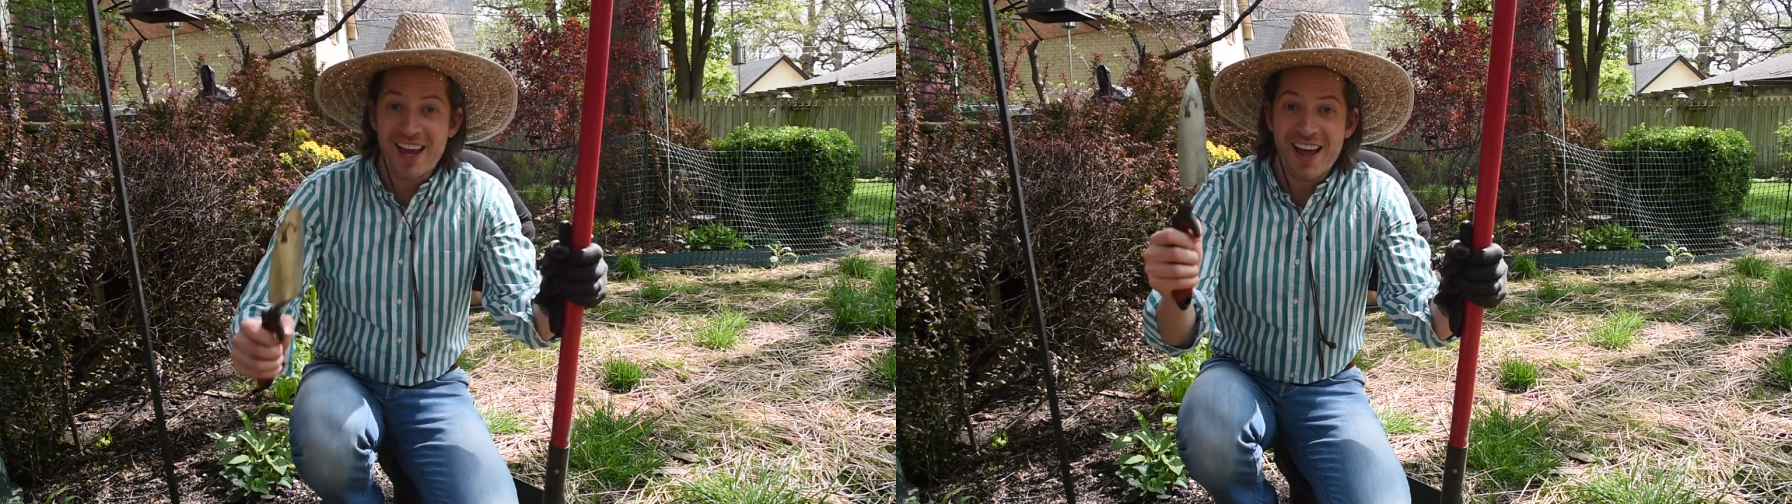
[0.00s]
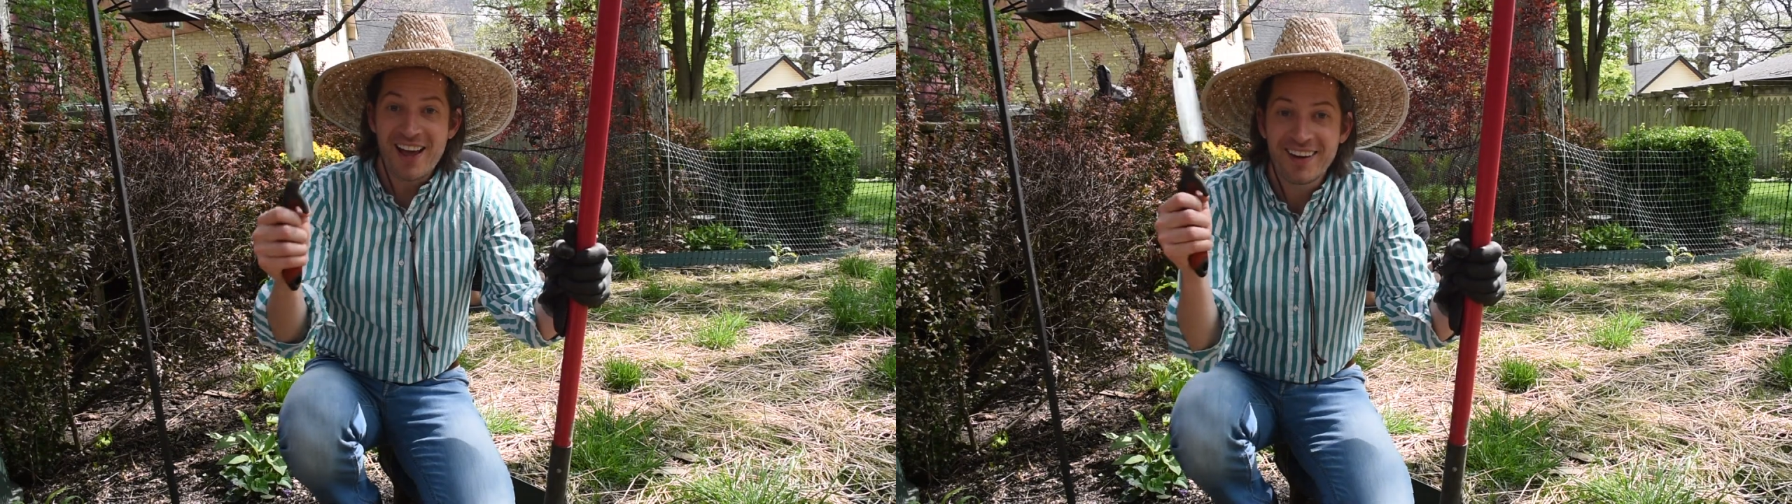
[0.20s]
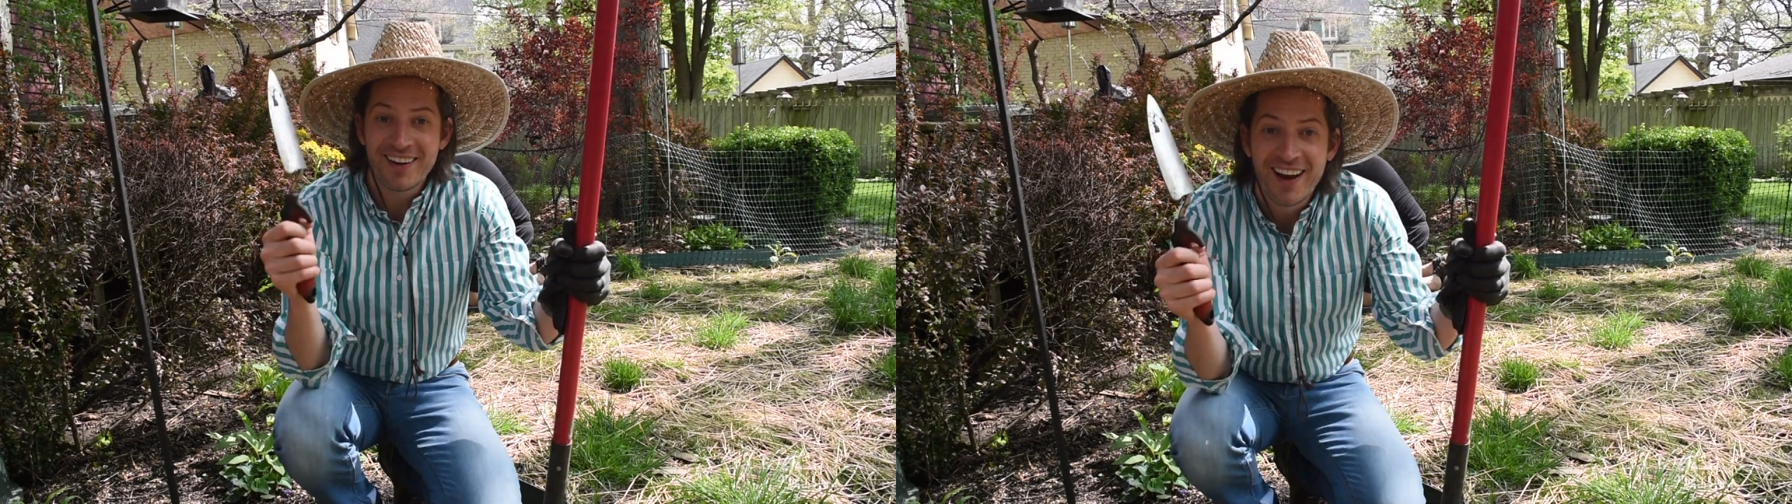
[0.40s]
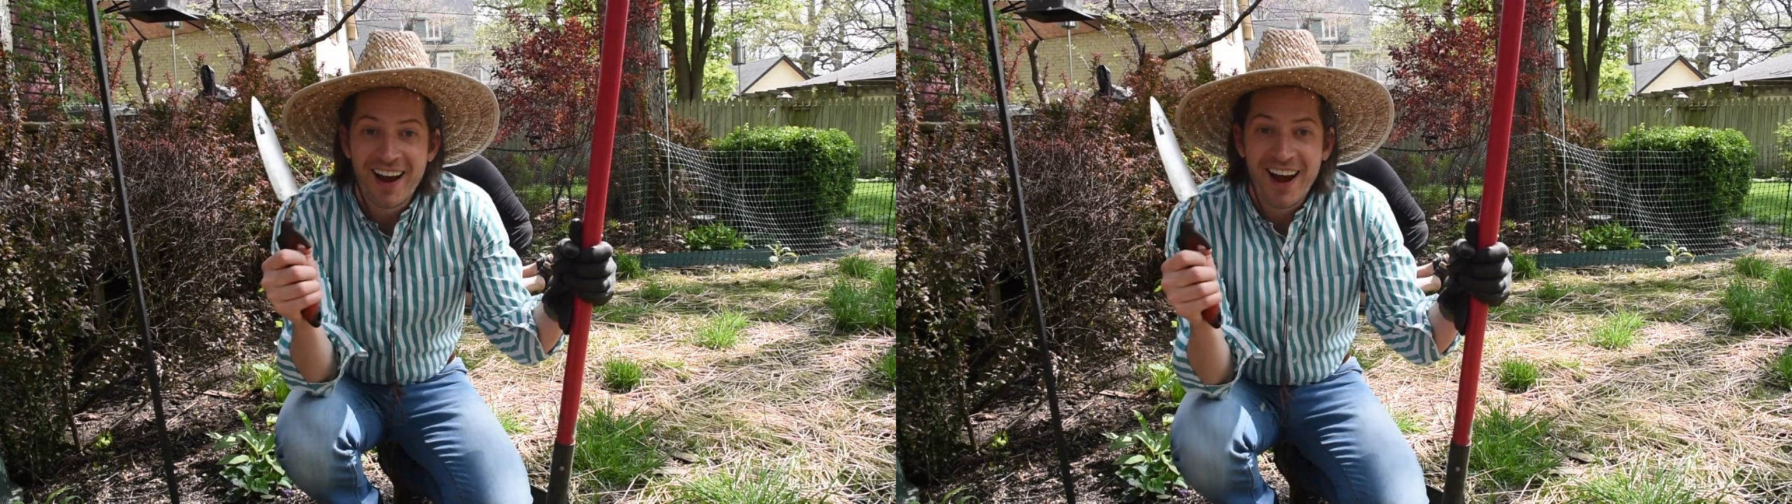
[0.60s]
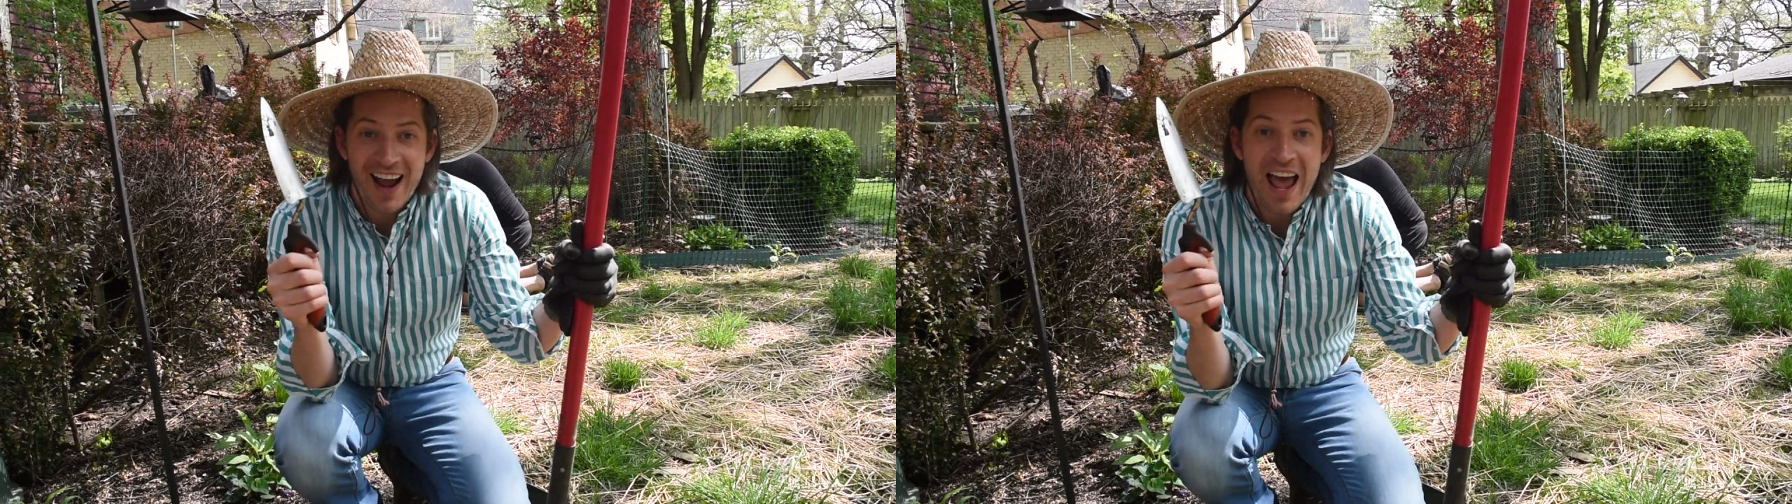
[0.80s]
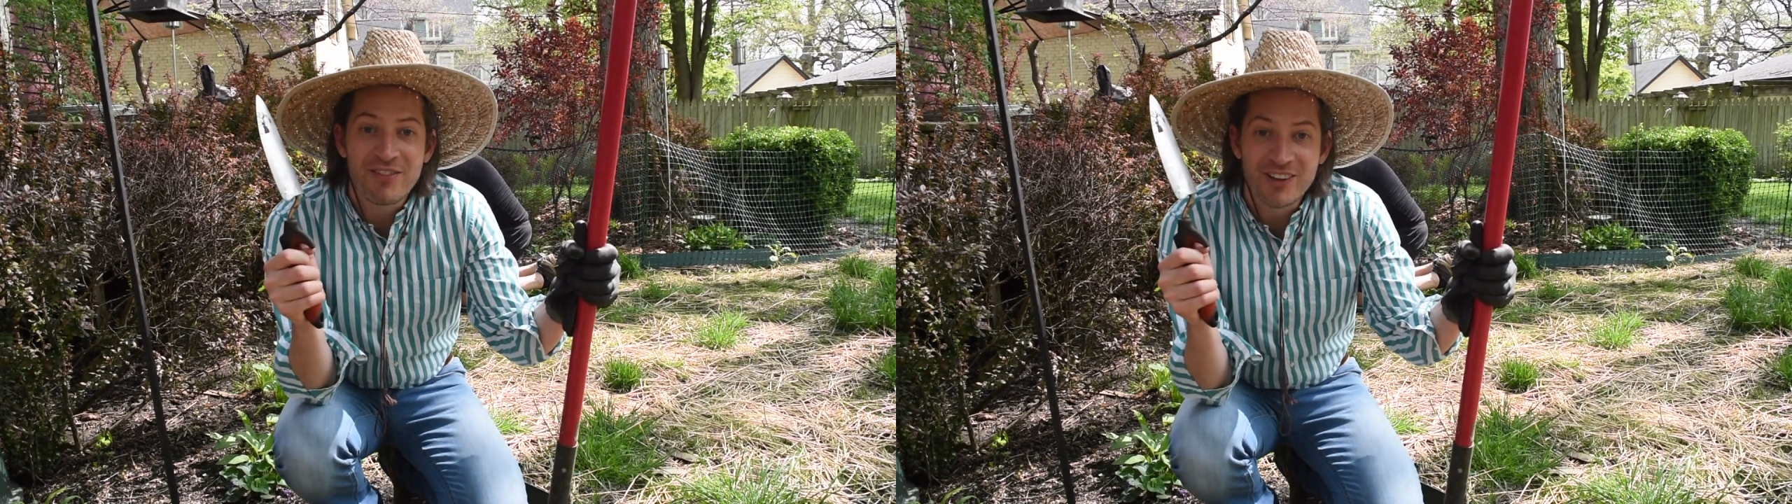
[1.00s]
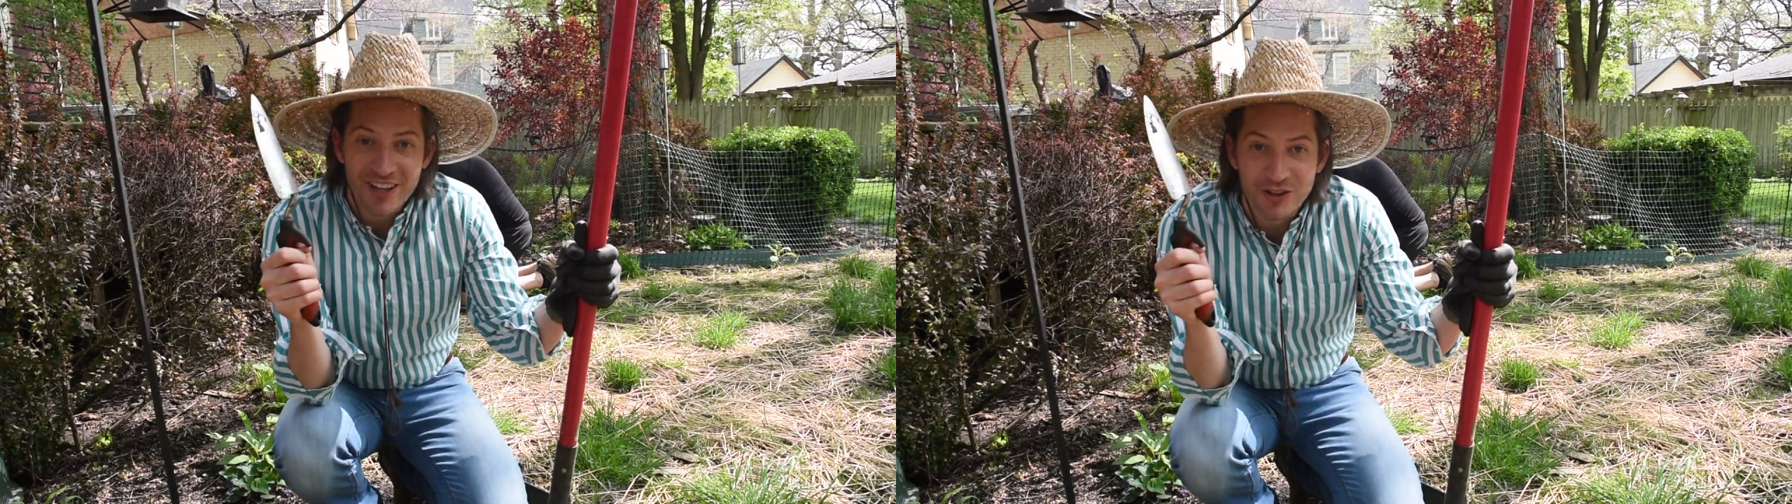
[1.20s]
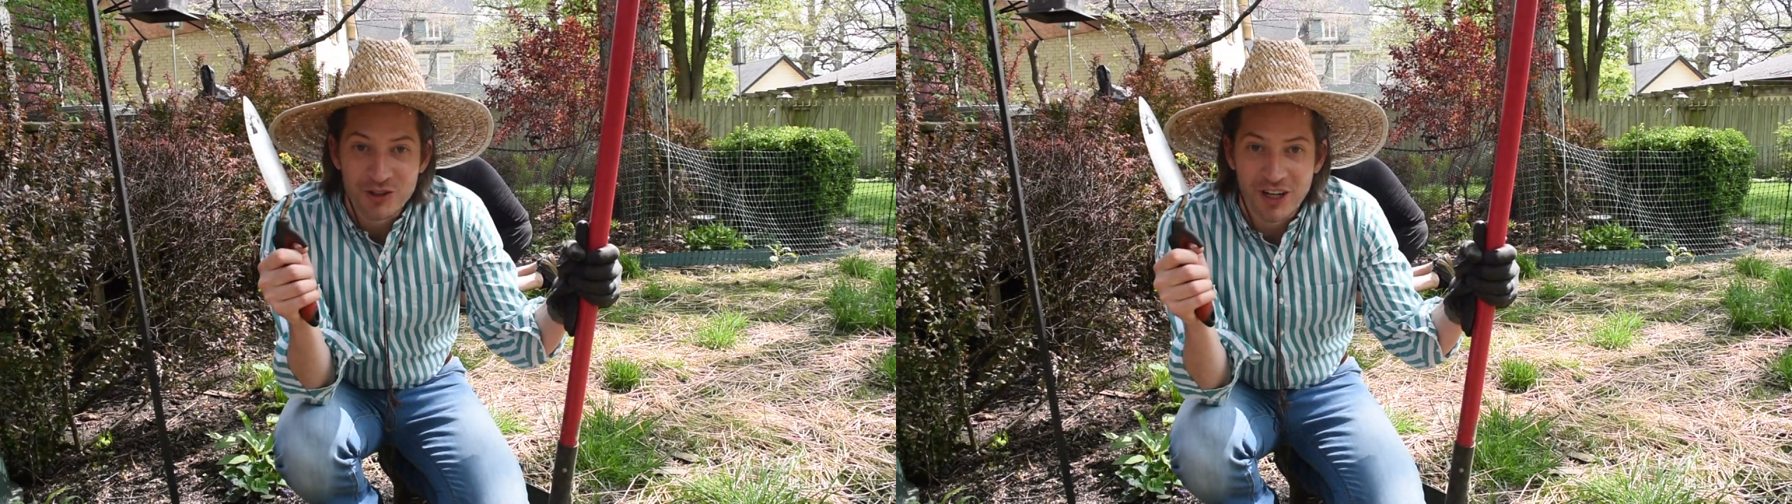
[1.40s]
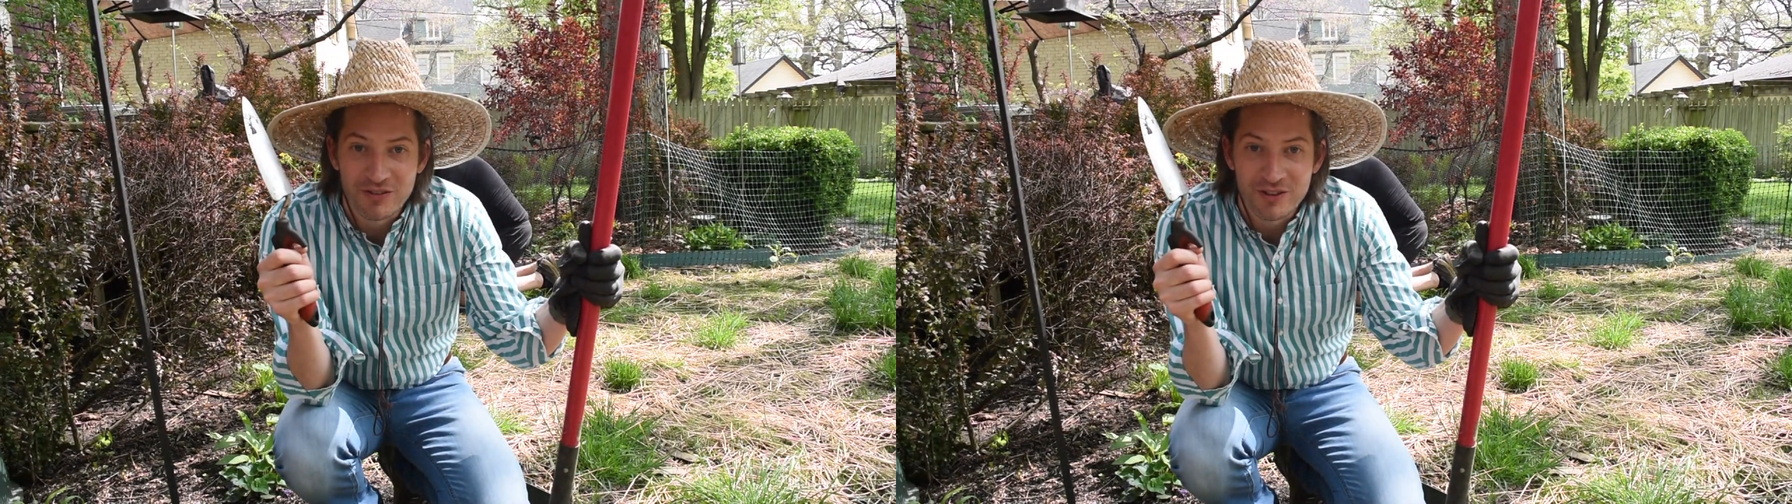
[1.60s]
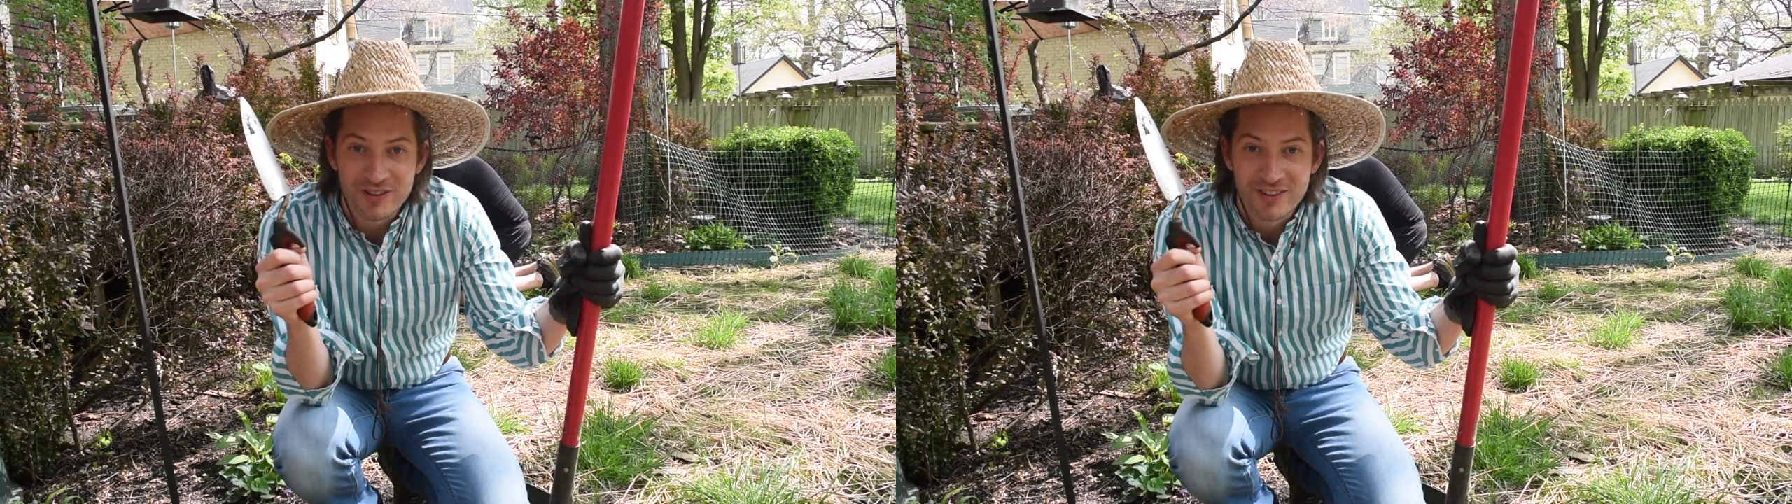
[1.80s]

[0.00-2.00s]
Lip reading: hand, I have a little shovel.